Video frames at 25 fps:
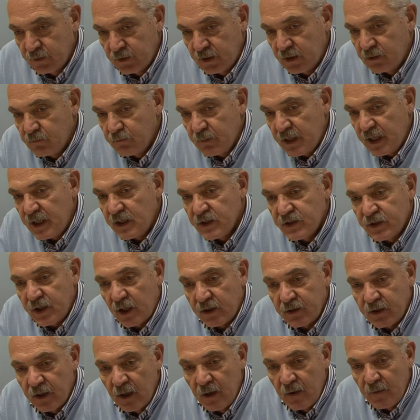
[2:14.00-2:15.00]
it means
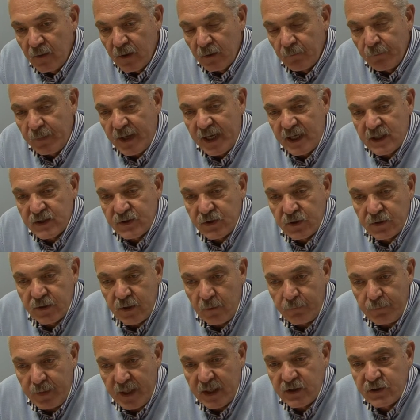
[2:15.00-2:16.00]
that based on
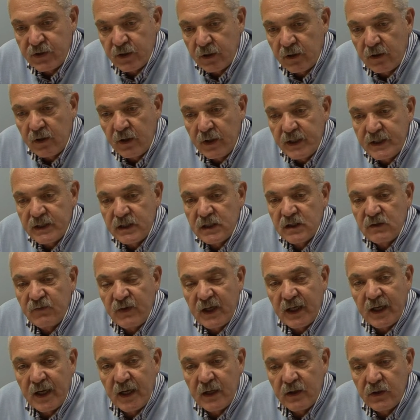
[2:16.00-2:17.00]
the picture analysis
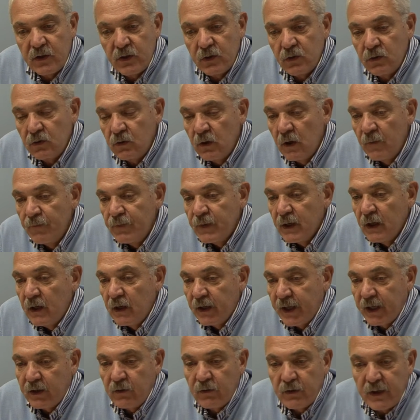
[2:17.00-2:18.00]
we can do
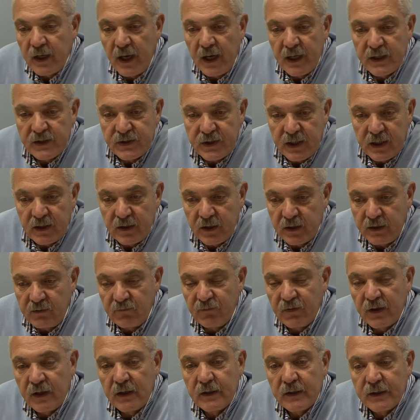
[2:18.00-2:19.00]
recognizing the
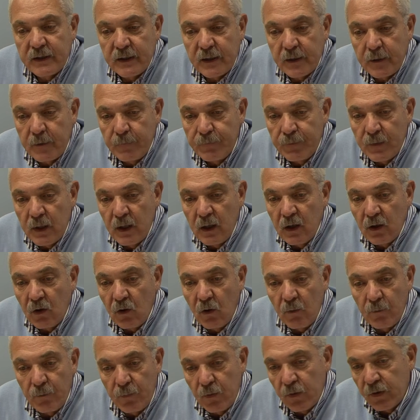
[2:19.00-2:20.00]
different uh,
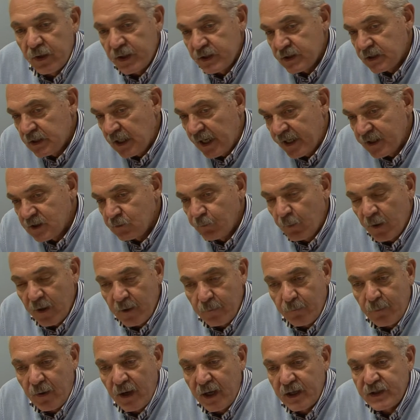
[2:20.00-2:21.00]
components like
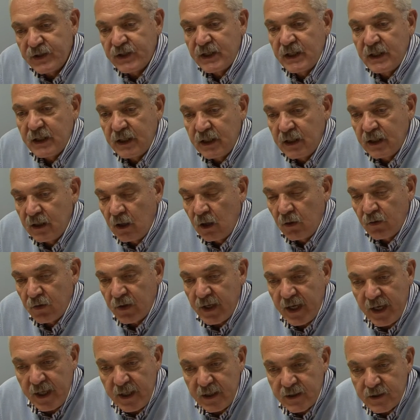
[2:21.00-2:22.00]
spare parts in, in our
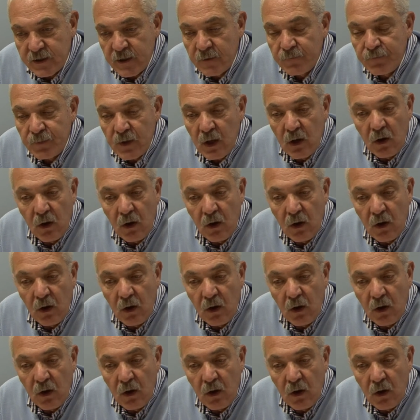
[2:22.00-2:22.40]
case,